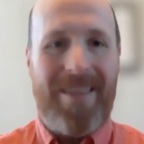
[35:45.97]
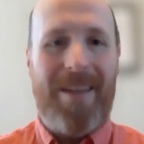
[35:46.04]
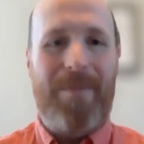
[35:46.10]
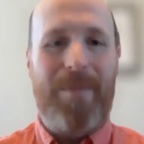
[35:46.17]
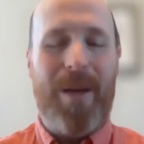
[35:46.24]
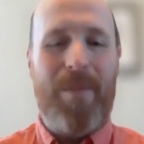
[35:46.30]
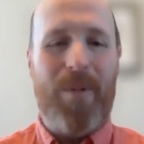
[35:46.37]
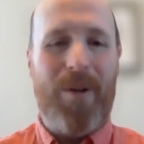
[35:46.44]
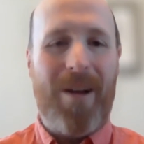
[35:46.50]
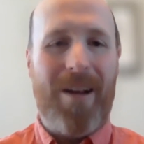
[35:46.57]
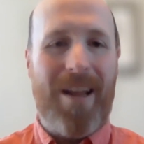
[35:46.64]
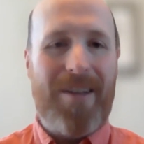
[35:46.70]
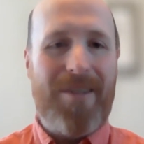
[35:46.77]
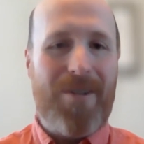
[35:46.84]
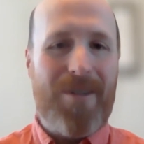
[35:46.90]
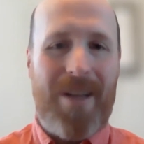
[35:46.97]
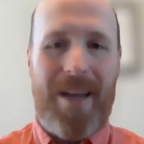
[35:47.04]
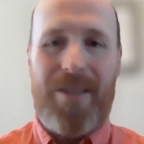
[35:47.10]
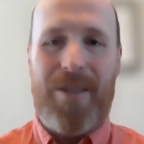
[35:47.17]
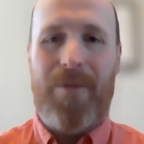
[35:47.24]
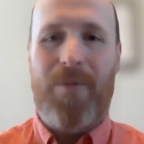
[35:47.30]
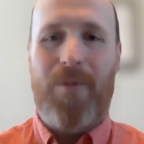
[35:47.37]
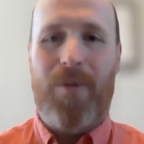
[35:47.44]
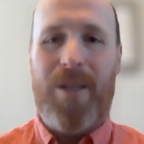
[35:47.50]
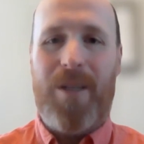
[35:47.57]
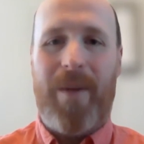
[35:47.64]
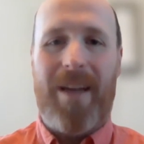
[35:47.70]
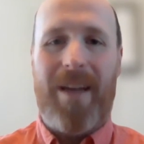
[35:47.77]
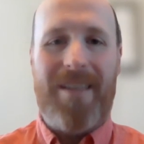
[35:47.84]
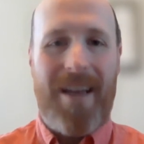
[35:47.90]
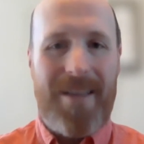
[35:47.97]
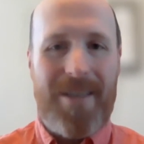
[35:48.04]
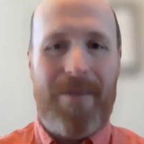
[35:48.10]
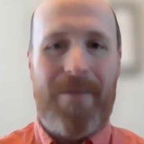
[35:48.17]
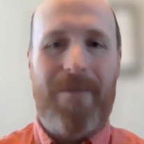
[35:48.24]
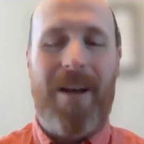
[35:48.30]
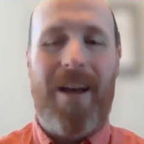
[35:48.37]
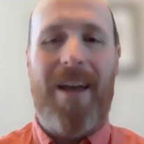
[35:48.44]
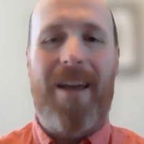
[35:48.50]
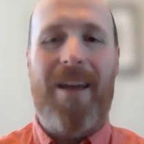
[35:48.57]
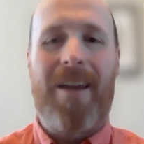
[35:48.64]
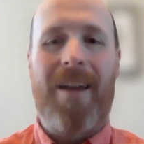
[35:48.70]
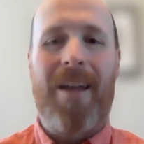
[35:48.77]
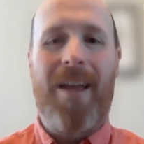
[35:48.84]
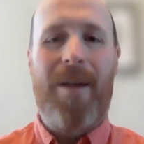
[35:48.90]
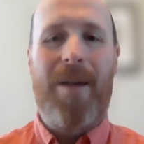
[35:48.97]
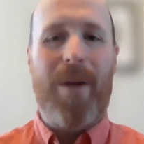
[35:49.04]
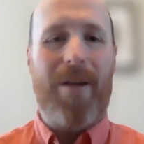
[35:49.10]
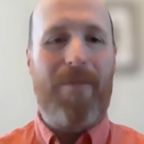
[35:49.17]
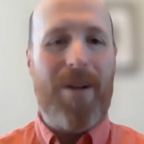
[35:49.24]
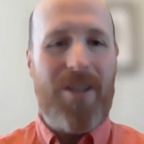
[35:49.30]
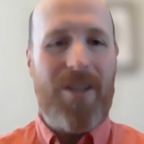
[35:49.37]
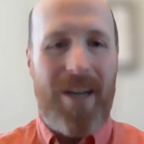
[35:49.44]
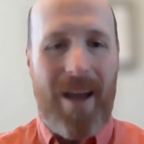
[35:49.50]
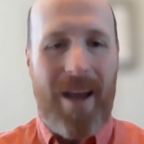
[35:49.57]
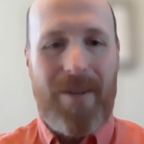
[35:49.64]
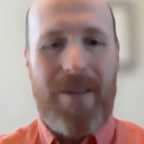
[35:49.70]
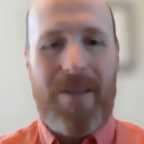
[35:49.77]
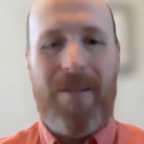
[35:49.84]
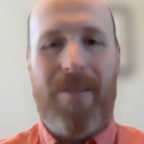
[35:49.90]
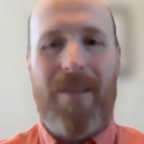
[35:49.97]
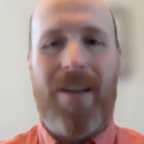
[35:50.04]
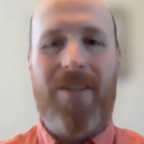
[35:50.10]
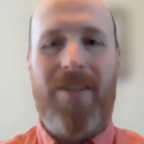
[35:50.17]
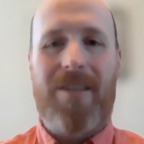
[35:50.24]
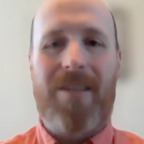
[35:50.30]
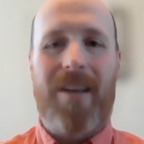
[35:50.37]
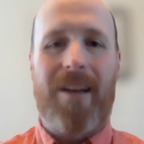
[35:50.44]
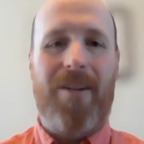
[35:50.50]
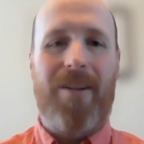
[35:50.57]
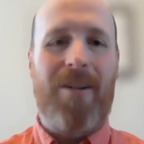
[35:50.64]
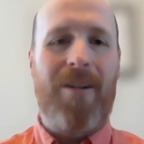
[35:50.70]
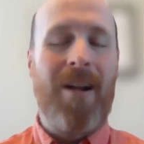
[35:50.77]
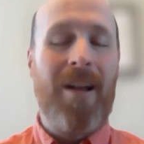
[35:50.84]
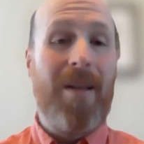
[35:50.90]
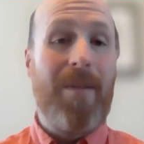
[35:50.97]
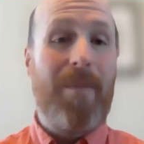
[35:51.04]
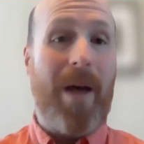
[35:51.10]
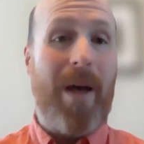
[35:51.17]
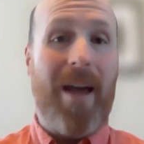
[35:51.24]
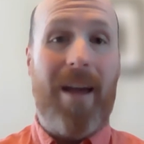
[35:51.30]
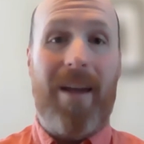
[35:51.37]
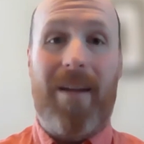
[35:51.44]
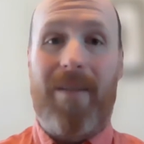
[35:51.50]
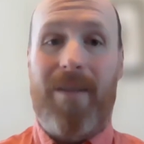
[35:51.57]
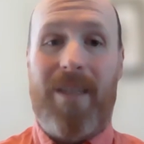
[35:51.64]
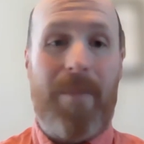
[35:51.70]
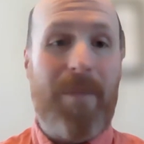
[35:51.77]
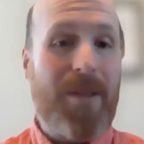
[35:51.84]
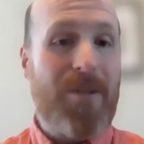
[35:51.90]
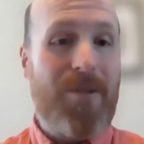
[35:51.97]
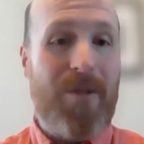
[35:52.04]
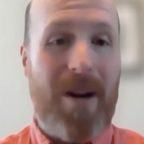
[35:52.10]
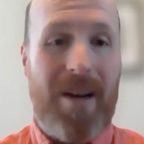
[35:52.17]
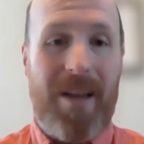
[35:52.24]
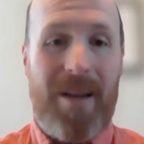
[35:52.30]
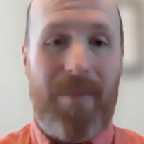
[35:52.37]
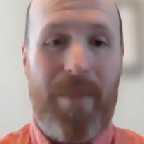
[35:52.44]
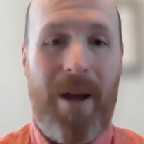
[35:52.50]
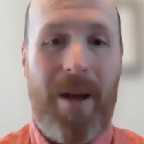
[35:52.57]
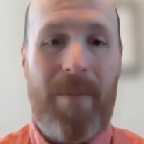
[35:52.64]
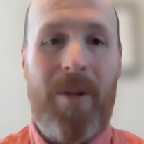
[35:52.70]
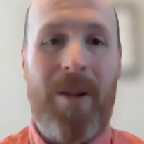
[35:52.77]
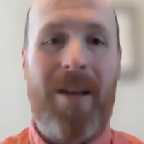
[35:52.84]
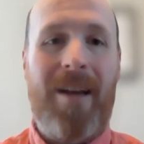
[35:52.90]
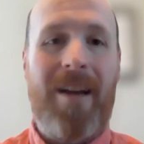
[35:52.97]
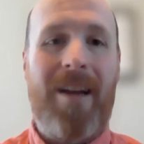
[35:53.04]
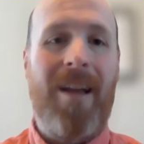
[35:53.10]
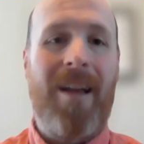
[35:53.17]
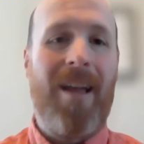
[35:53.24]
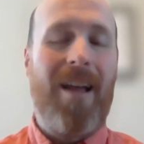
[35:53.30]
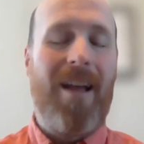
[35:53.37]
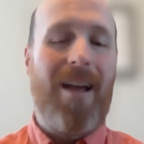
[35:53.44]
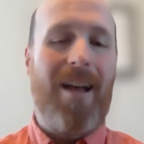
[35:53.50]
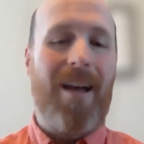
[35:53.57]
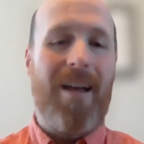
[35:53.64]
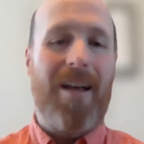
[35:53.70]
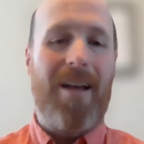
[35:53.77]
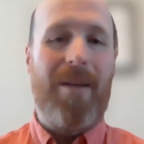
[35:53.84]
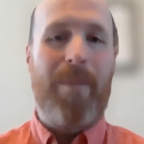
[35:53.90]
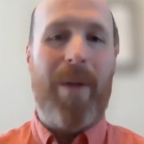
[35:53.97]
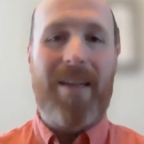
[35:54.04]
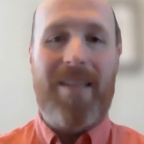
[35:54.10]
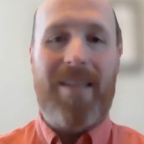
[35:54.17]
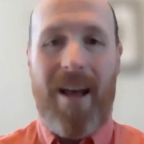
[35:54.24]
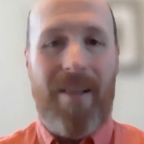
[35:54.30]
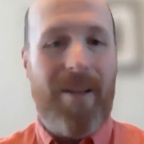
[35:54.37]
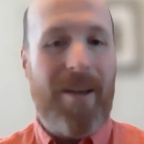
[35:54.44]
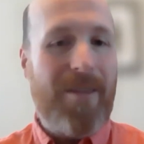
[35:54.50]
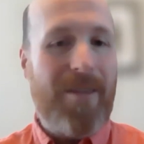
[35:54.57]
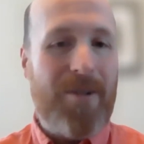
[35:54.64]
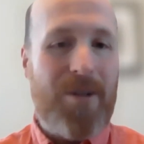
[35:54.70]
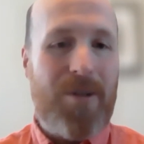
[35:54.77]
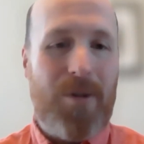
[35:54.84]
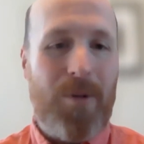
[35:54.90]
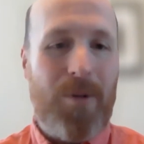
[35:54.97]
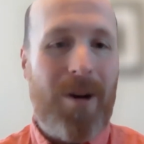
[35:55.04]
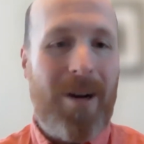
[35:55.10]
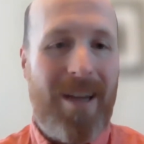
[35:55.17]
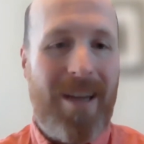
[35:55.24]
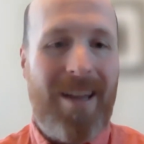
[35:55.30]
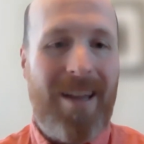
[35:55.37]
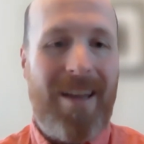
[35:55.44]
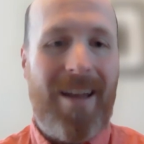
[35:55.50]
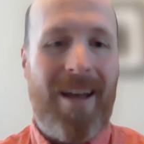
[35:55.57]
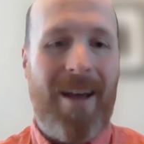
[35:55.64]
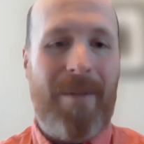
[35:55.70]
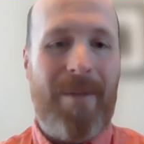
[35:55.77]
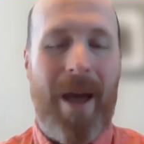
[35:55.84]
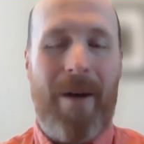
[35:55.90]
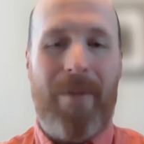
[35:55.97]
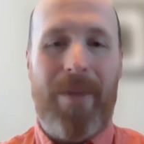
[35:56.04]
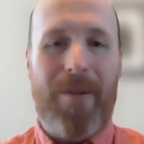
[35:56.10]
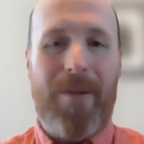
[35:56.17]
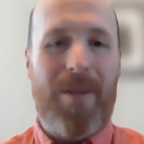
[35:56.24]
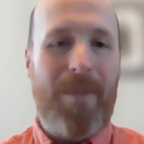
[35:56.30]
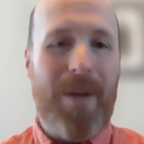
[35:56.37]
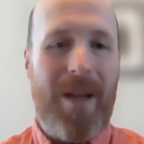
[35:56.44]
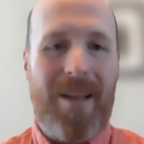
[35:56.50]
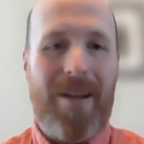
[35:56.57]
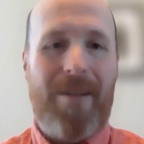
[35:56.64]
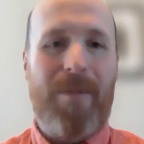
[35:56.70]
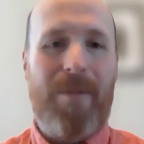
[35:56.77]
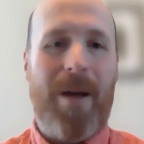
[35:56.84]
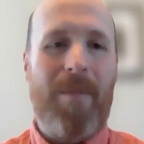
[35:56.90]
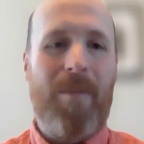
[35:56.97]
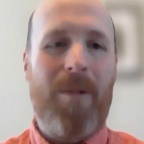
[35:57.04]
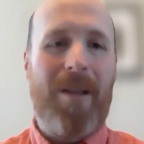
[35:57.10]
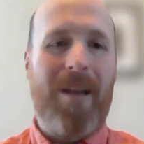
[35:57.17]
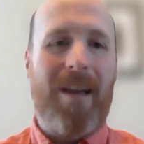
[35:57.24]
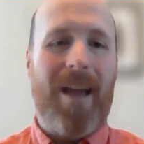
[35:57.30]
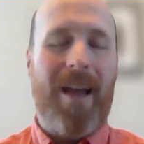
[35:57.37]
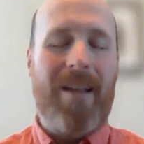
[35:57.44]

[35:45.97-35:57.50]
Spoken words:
That people can exercise their voice by testifying, by reaching out to their legislator, by demonstrating in public, by telling their story out there in the media or the public.